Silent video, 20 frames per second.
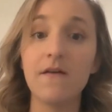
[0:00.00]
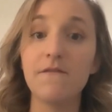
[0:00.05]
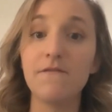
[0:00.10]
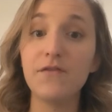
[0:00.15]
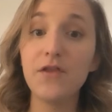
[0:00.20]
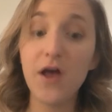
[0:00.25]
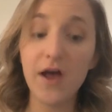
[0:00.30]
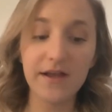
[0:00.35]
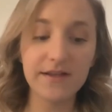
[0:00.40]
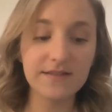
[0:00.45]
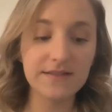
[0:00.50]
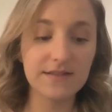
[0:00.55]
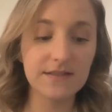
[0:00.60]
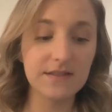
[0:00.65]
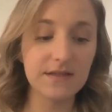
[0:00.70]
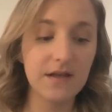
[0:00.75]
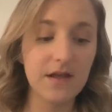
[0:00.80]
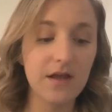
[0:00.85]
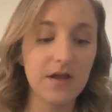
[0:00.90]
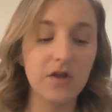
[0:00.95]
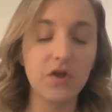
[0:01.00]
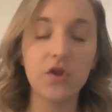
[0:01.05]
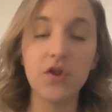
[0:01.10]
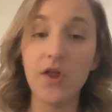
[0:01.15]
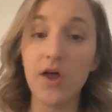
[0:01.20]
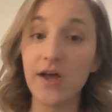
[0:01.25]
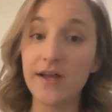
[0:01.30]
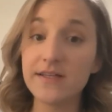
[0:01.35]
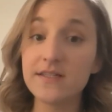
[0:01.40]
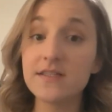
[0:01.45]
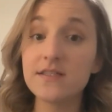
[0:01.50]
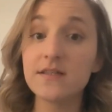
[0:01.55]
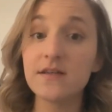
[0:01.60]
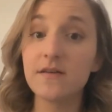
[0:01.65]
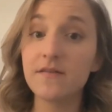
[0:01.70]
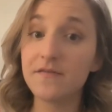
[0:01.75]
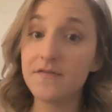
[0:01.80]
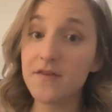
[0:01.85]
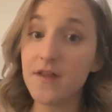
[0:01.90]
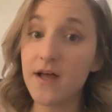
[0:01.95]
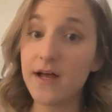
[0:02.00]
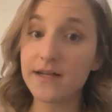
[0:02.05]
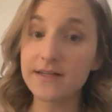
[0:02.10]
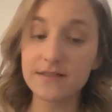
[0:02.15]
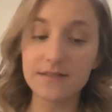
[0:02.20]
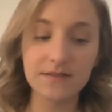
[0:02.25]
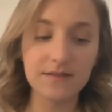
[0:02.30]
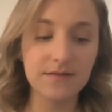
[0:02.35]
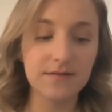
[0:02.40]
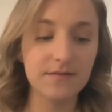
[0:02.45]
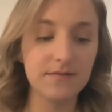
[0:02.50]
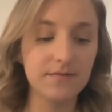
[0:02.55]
Floss, gloss, floss.